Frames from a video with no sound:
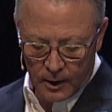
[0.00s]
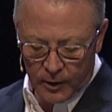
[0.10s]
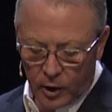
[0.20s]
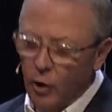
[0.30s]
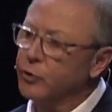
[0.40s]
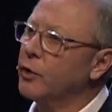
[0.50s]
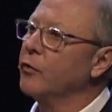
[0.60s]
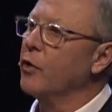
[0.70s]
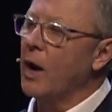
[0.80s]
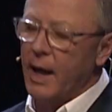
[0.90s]
In the culture
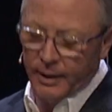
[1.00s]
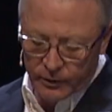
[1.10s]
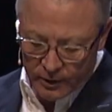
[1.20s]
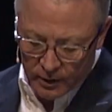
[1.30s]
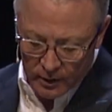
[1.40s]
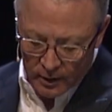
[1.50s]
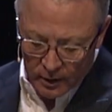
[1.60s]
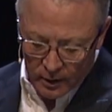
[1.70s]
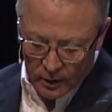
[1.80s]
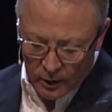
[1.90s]
of Christ,
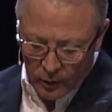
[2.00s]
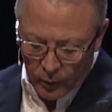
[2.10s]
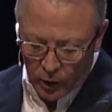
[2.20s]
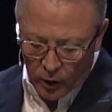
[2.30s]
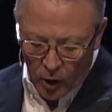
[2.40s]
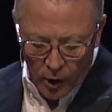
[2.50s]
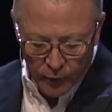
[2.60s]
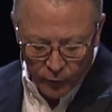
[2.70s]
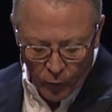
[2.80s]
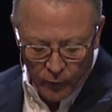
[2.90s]
we are
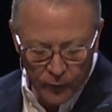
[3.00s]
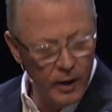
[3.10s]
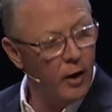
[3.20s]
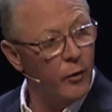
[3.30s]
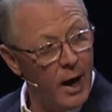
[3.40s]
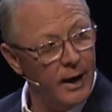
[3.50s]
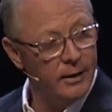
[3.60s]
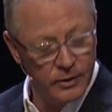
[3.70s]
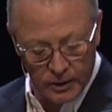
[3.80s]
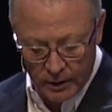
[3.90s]
called to forfeit our
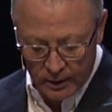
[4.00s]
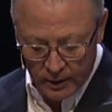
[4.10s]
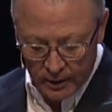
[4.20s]
rights.